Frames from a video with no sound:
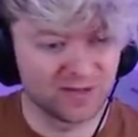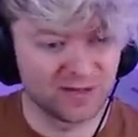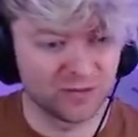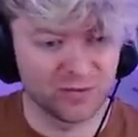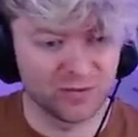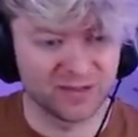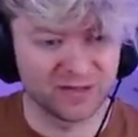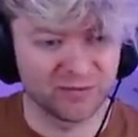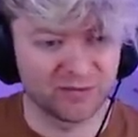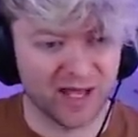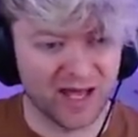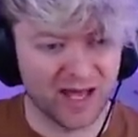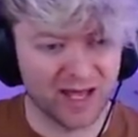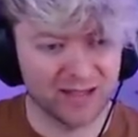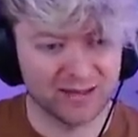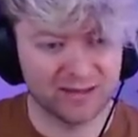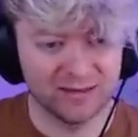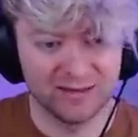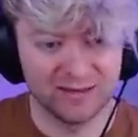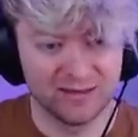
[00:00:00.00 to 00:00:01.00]
Queen
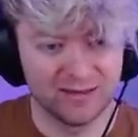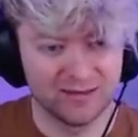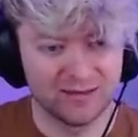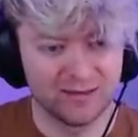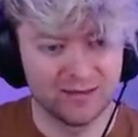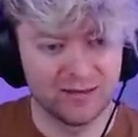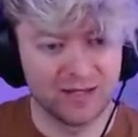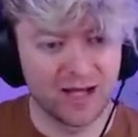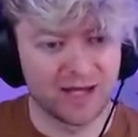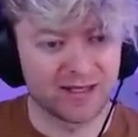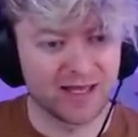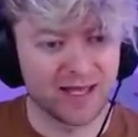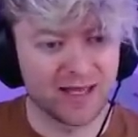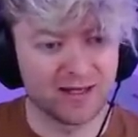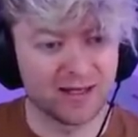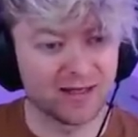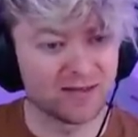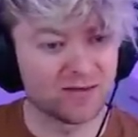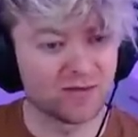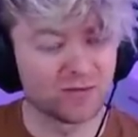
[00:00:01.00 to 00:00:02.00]
back. Again,
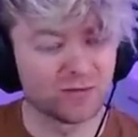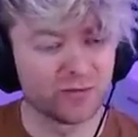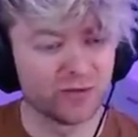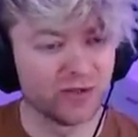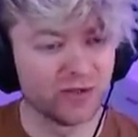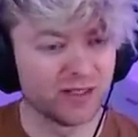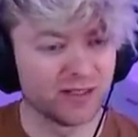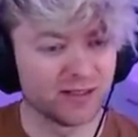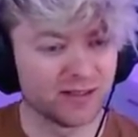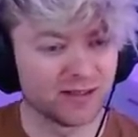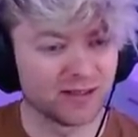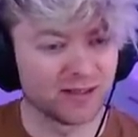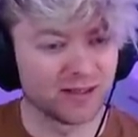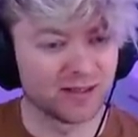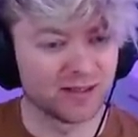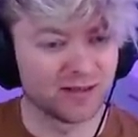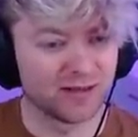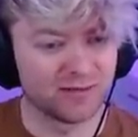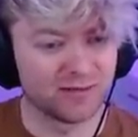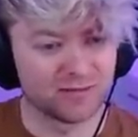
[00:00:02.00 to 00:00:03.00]
I don't really...
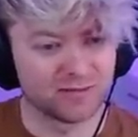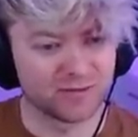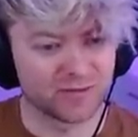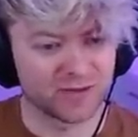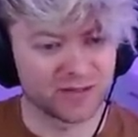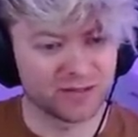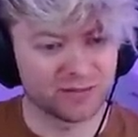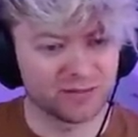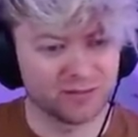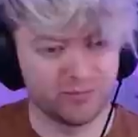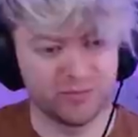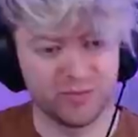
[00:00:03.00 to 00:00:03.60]
Uh, let's just...